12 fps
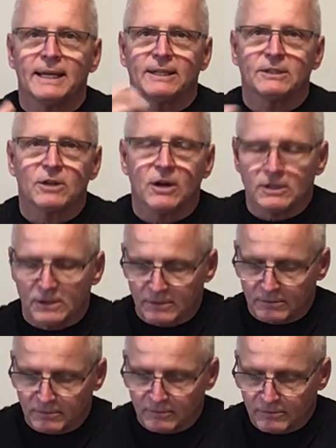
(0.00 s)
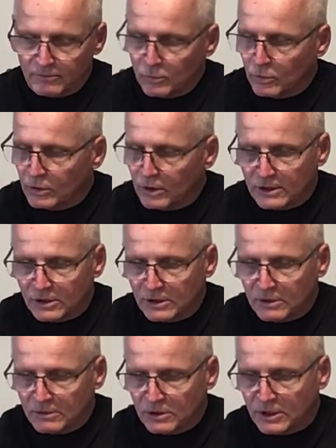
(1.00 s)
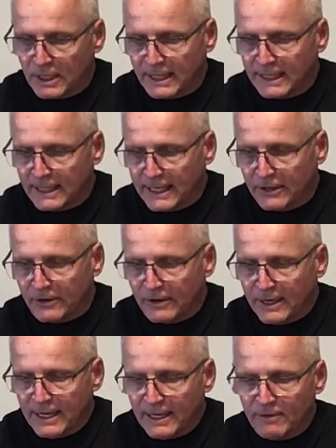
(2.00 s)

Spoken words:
And he talks, and we'll look study later